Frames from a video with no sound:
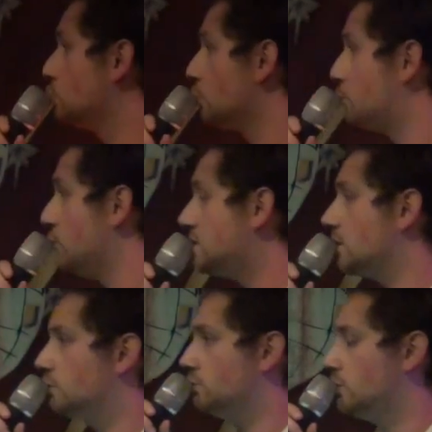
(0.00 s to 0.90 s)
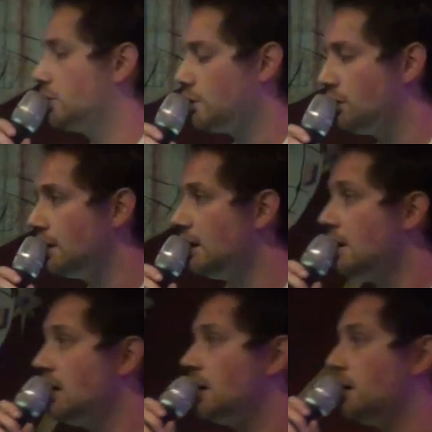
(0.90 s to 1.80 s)
go to the priest, they go to the doctor,
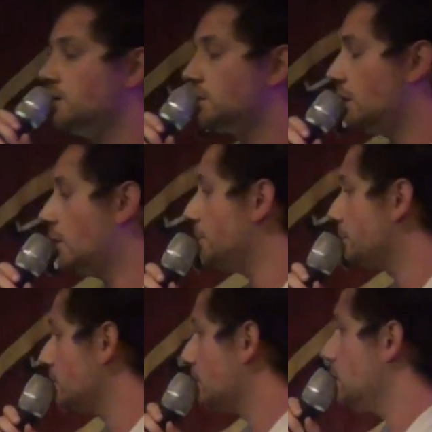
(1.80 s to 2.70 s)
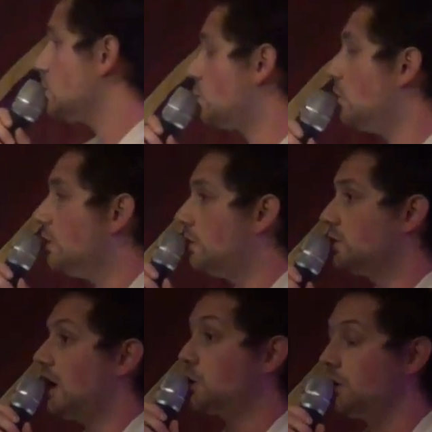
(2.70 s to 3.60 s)
and um, so
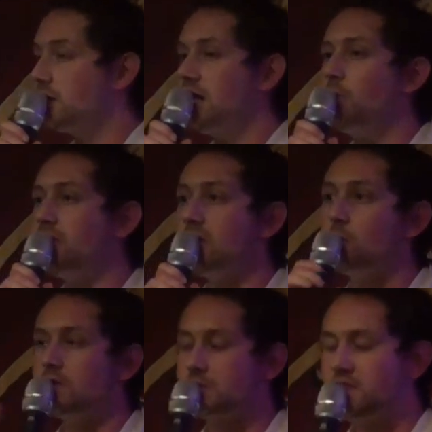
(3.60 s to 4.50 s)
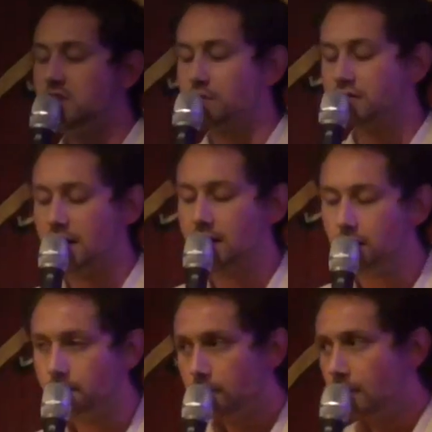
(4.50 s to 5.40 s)
um, accordingly, within one species of
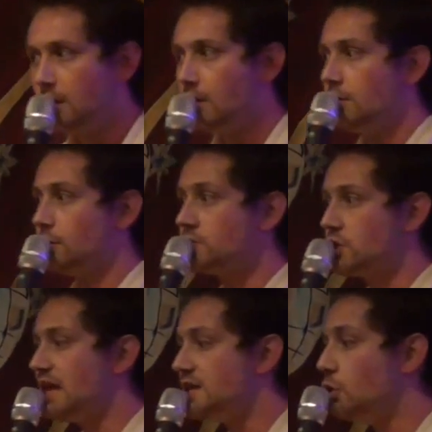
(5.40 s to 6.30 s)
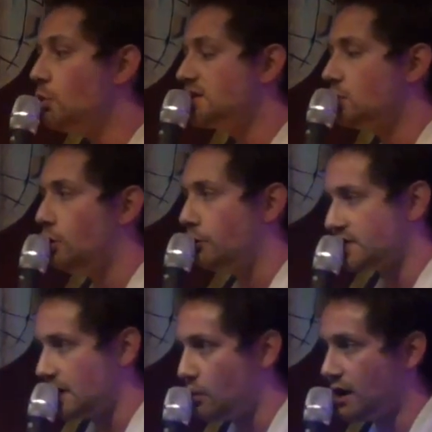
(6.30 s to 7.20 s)
snail, the shell is always coiled the
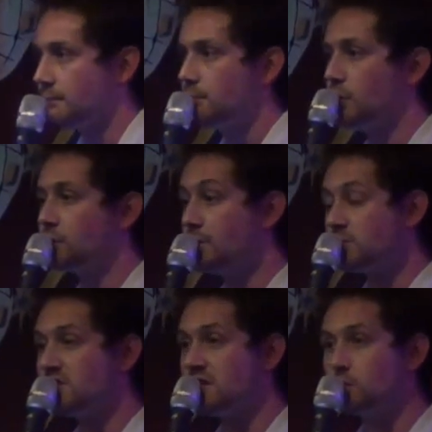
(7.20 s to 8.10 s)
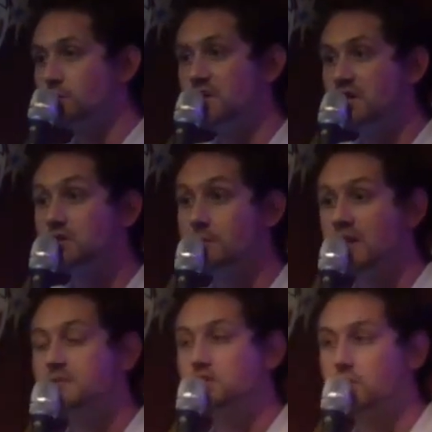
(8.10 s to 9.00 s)
same way. But from species to species,
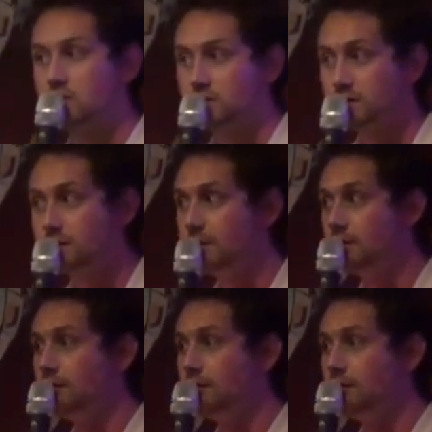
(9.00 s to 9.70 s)
sometimes it changes.